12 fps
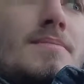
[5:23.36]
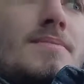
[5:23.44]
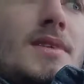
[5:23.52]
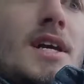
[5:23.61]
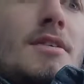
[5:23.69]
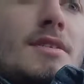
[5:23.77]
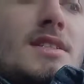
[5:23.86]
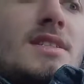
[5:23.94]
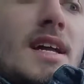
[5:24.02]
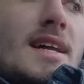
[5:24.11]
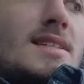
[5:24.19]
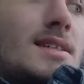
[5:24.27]
terrorist
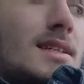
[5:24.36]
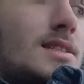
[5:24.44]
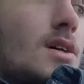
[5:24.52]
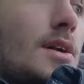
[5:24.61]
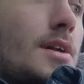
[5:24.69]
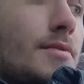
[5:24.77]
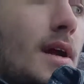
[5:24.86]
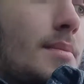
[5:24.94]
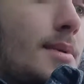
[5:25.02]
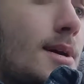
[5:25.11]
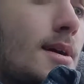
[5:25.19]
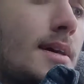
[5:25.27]
states like Saudi
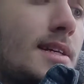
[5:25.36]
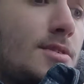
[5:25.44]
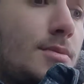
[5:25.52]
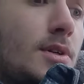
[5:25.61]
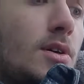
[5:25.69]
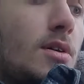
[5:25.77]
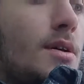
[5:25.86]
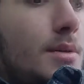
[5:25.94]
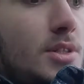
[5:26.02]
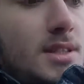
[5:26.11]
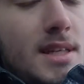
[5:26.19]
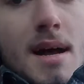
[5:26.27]
Arabia, Israel. We
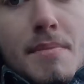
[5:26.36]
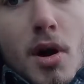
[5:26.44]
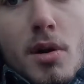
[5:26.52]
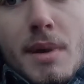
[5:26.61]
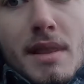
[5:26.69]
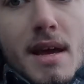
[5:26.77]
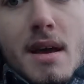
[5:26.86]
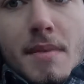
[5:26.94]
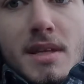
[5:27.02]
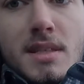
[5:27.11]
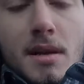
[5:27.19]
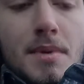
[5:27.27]
should stop arming them.
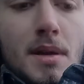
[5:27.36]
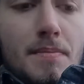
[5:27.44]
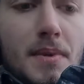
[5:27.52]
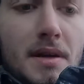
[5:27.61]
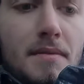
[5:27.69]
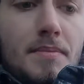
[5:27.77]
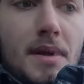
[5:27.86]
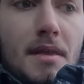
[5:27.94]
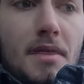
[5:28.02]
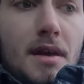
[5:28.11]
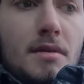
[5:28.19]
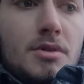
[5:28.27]
That'd be a big
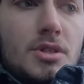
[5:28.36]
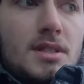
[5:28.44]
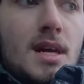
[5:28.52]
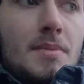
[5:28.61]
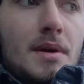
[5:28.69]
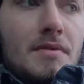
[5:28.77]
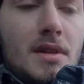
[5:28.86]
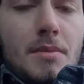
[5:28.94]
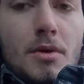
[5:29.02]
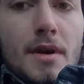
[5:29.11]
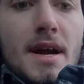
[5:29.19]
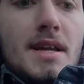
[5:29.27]
thing. We should stop giving them
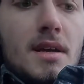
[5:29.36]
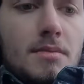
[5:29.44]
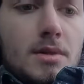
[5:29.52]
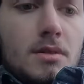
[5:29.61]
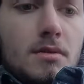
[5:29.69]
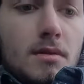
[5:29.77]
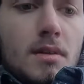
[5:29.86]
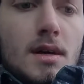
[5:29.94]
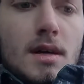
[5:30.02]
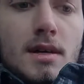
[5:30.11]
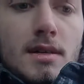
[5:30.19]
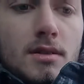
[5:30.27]
uranium too.
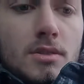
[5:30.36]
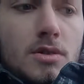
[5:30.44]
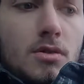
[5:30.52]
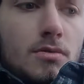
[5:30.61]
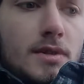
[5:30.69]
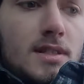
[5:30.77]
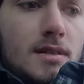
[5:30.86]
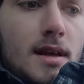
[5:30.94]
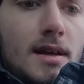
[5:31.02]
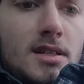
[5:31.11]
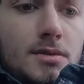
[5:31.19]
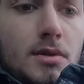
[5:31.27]
There's no reason
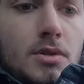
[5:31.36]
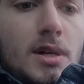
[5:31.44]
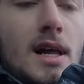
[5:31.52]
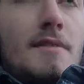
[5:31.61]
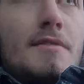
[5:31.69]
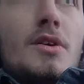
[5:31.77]
that Israel should have